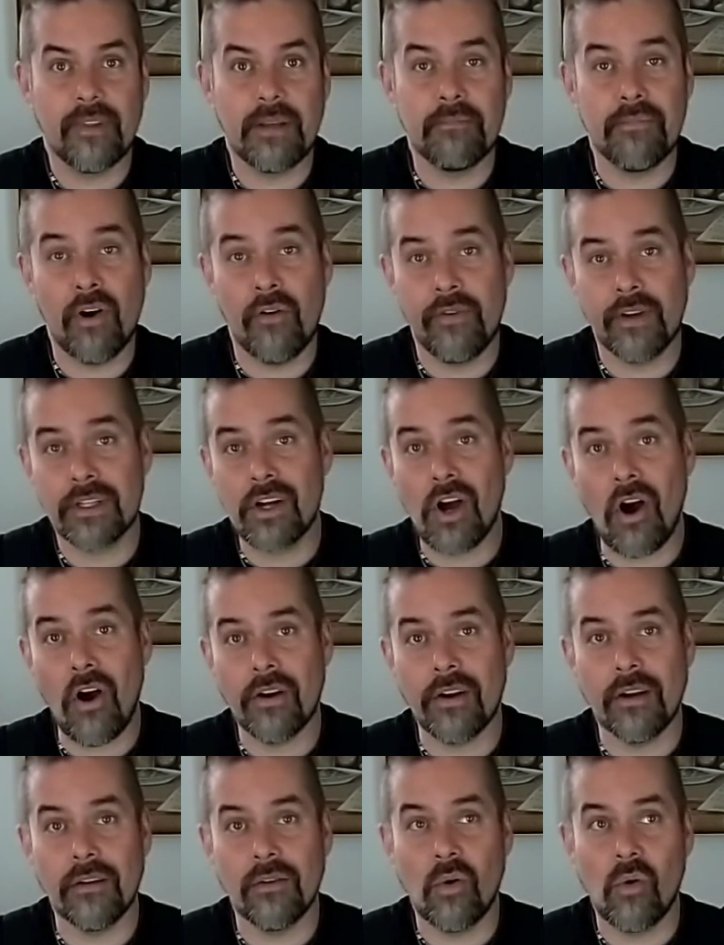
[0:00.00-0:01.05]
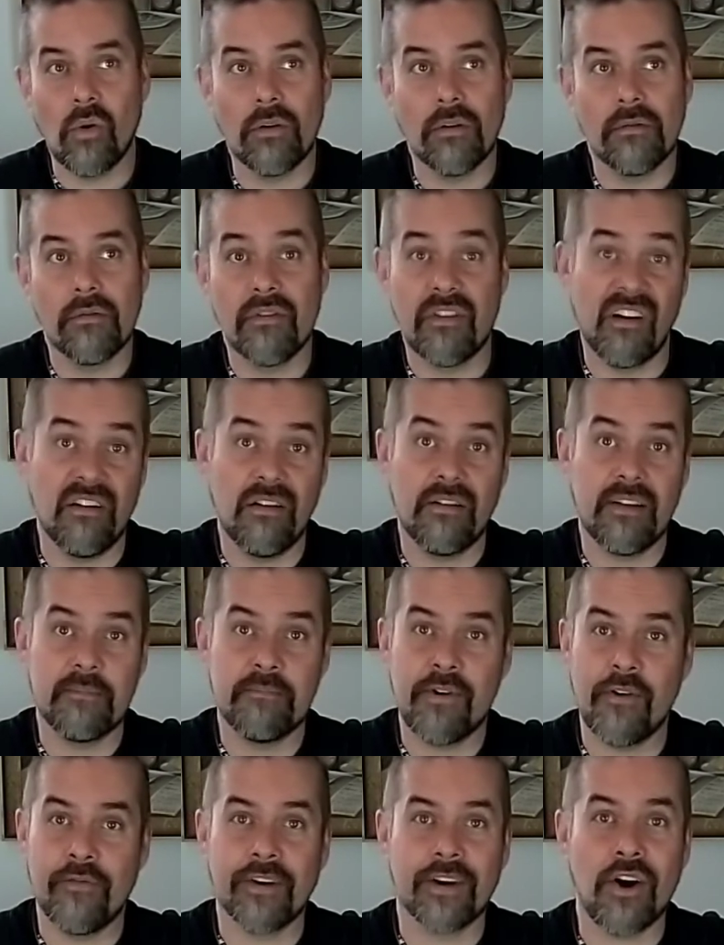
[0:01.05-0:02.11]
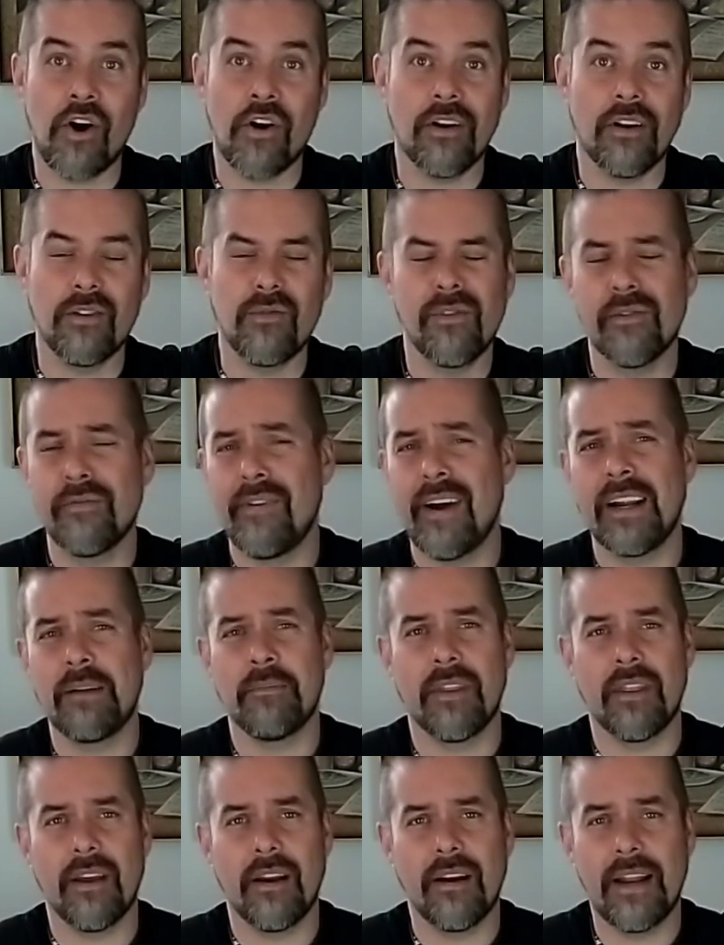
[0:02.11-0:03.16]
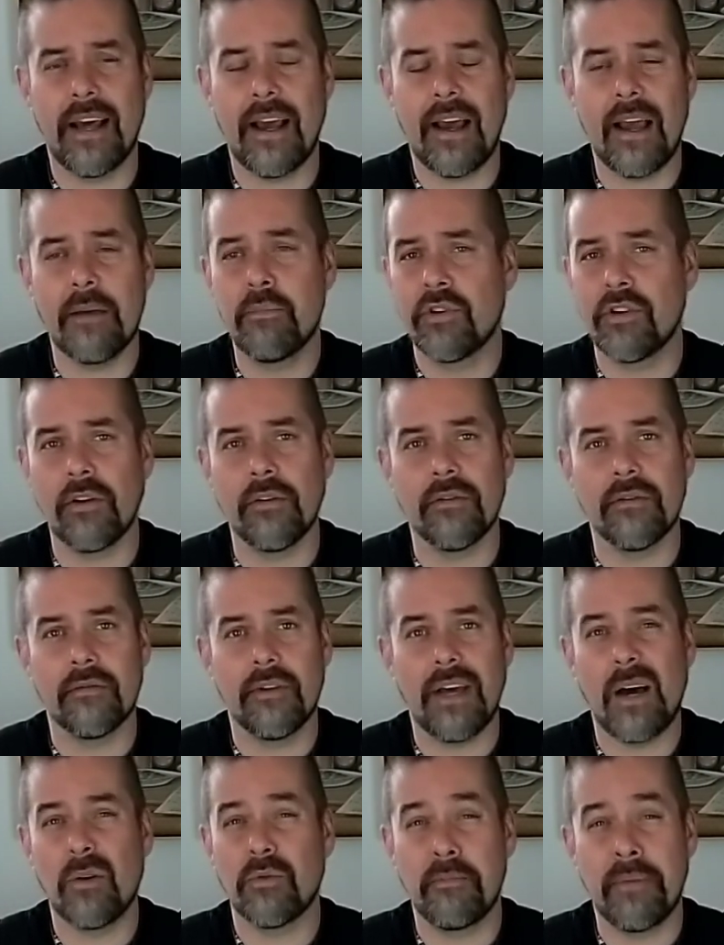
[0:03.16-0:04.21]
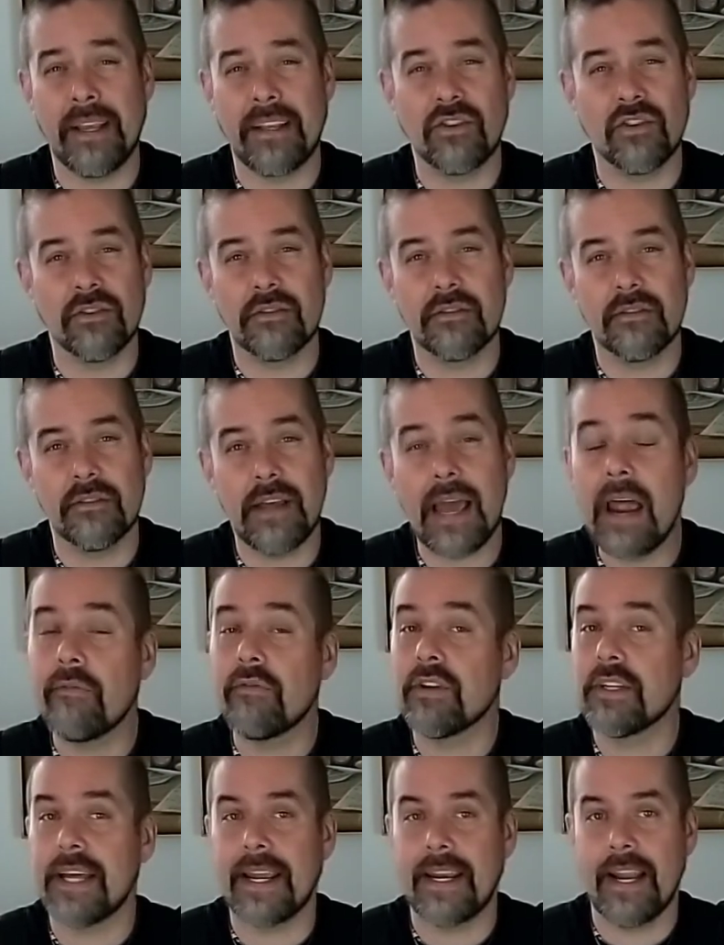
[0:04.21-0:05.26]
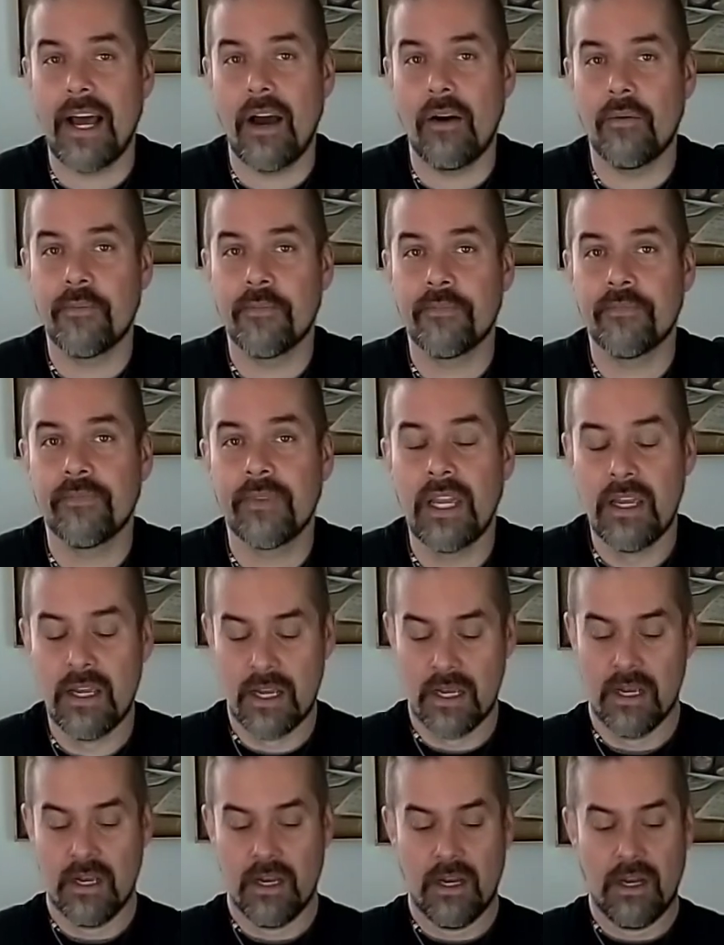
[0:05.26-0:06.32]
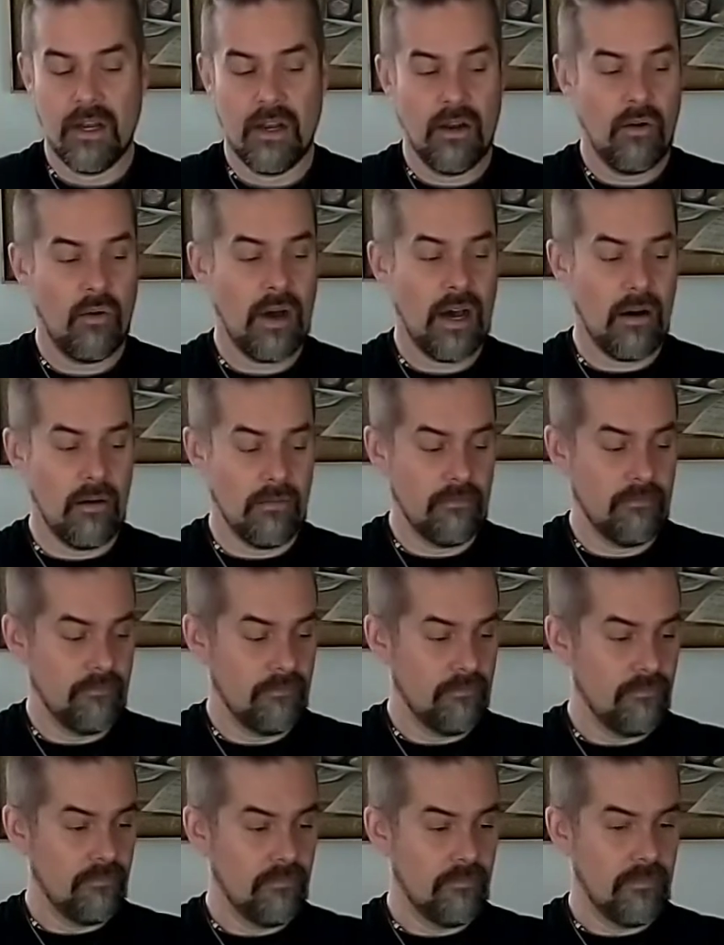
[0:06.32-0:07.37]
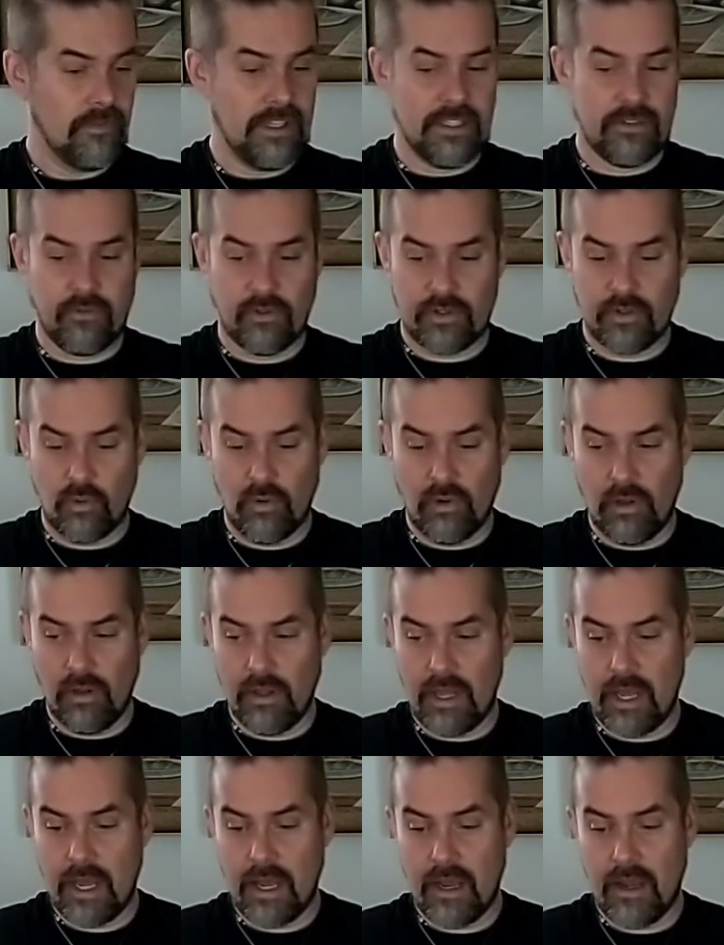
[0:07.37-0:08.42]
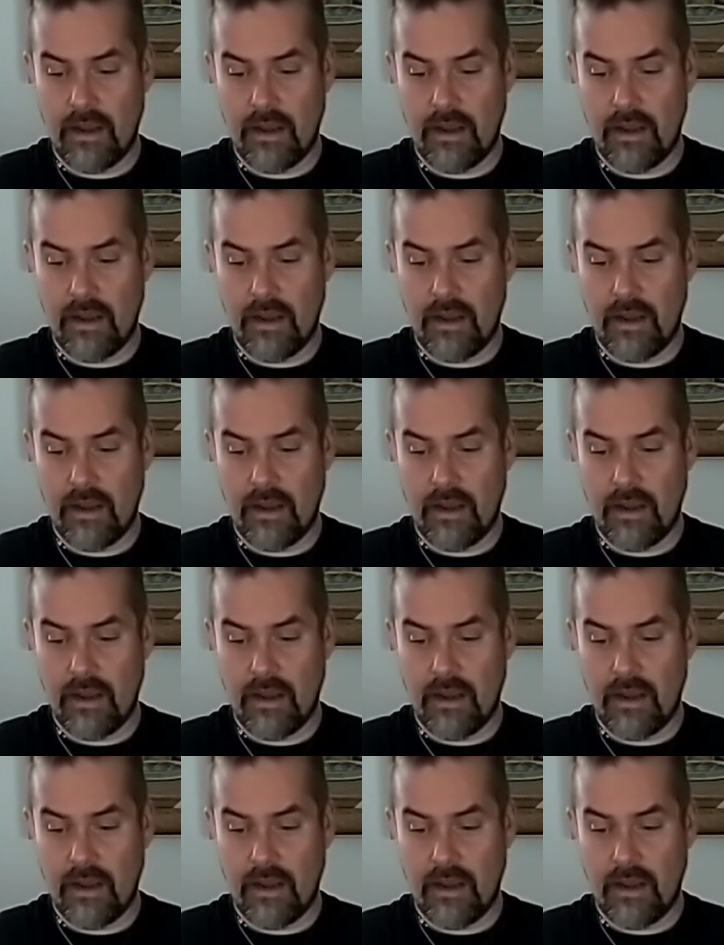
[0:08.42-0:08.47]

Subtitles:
Imperfect Garden or The Imperfect Garden. You will find me there. And I put out pictures every day now. Well, this was all.